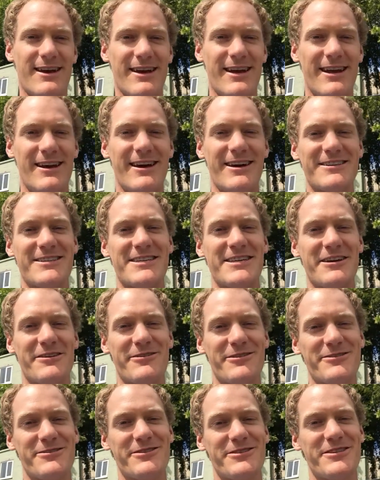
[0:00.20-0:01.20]
Hello Health Seeker,
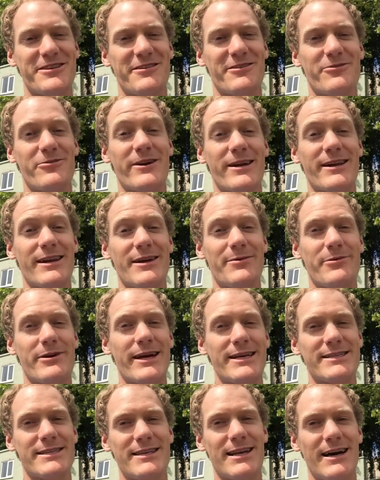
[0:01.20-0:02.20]
it's Rich here, the quick
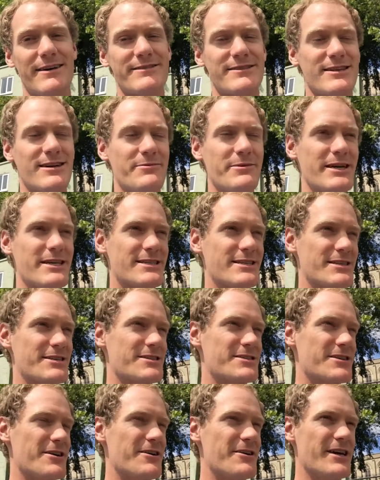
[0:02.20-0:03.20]
liberated lifestyle message.
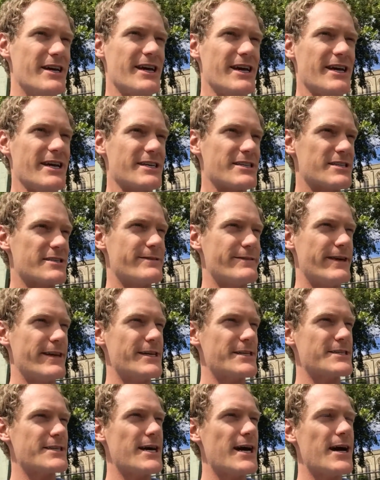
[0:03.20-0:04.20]
So just
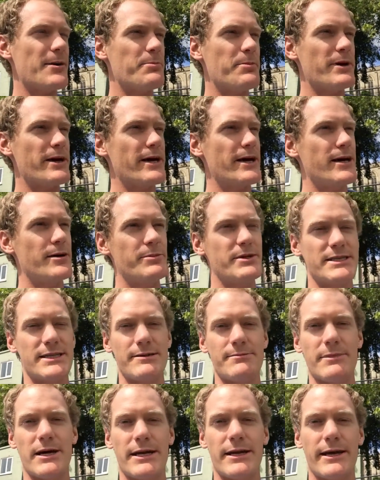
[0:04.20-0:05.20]
finished up a busy
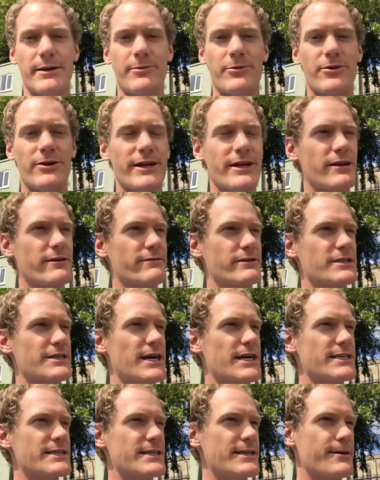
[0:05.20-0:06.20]
Monday morning of
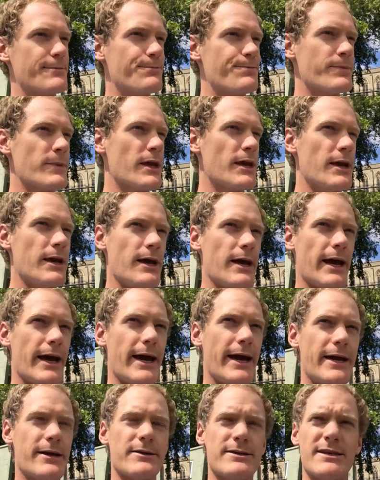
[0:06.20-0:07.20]
adjusting,
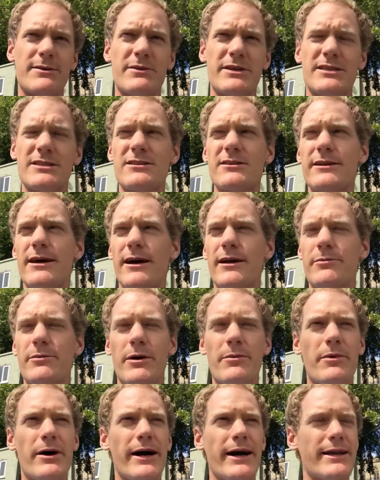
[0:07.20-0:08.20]
and something stood out in my
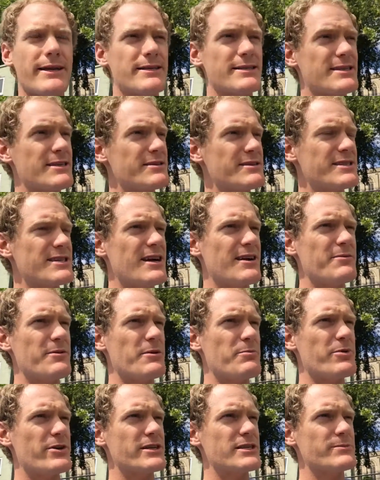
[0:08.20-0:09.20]
mind. It's a
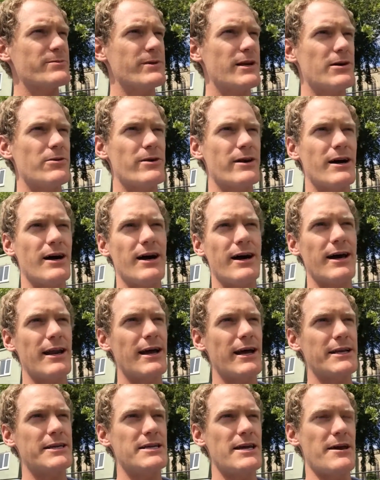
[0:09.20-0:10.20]
principle I want to
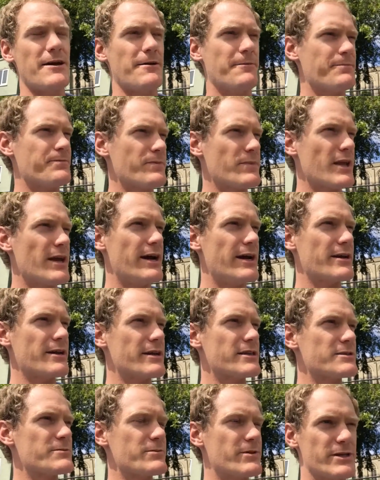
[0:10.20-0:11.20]
highlight here, and
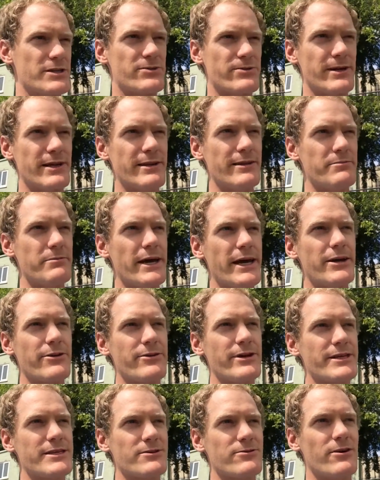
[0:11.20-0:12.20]
it's really the main
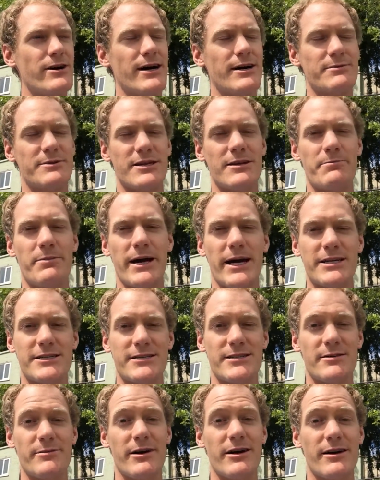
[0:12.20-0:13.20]
reason why I'm so
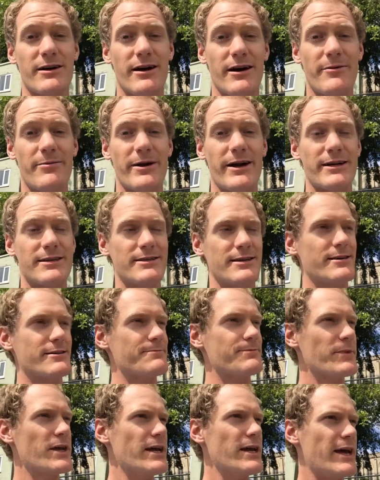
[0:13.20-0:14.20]
passionate about chiropractic.
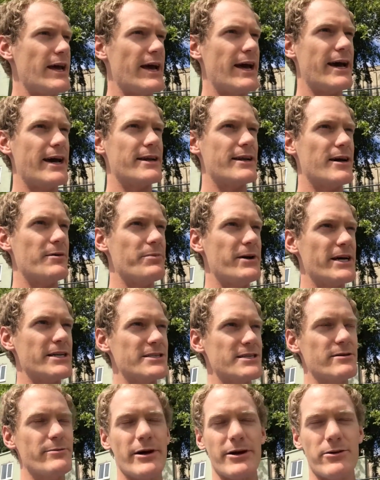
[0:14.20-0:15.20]
And I'm
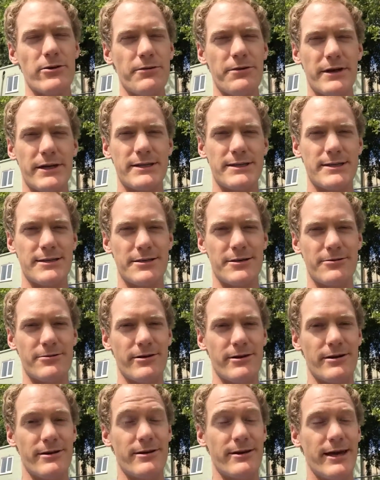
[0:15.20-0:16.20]
passionate about all things to do
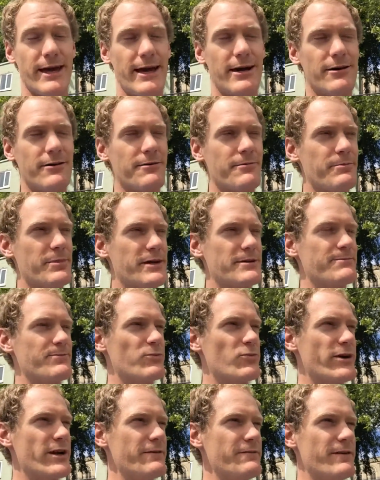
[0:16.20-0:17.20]
with health, but
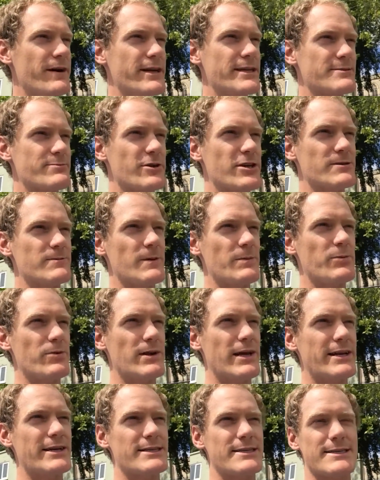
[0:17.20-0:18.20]
what I find is most people
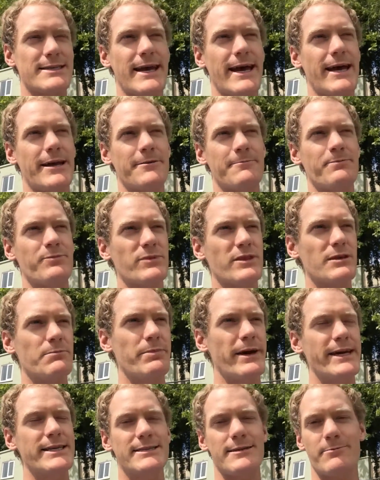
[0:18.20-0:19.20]
understand the
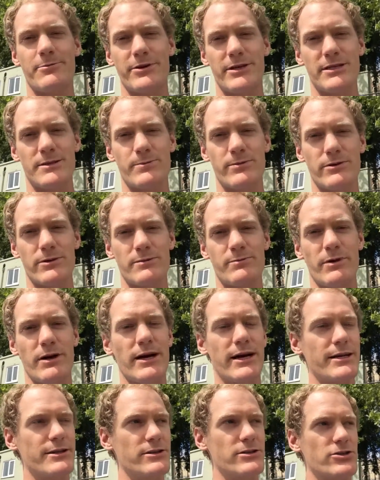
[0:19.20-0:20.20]
basic principles
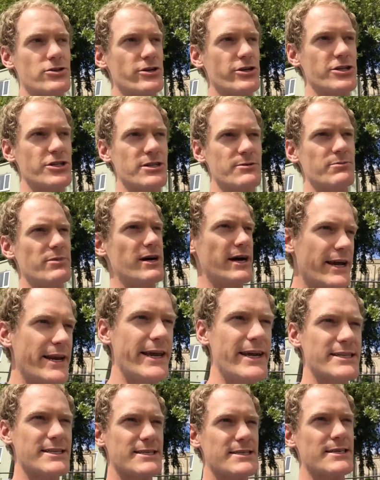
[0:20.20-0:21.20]
behind nutrition, behind
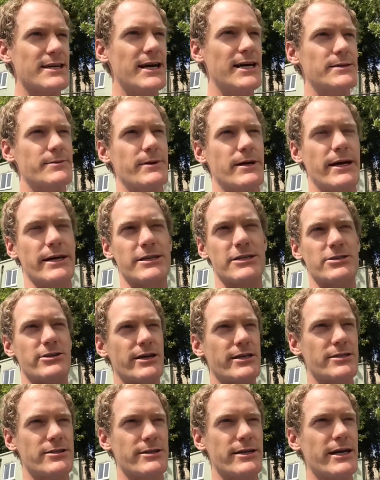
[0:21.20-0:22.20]
exercise, behind
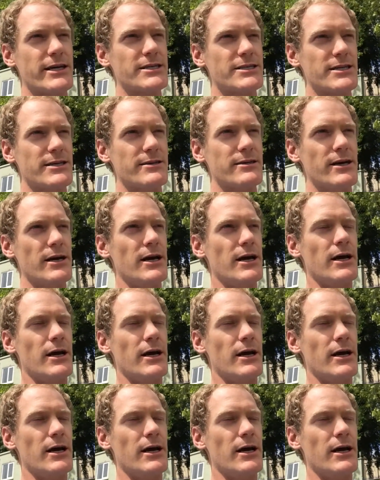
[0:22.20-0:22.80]
stress reduction.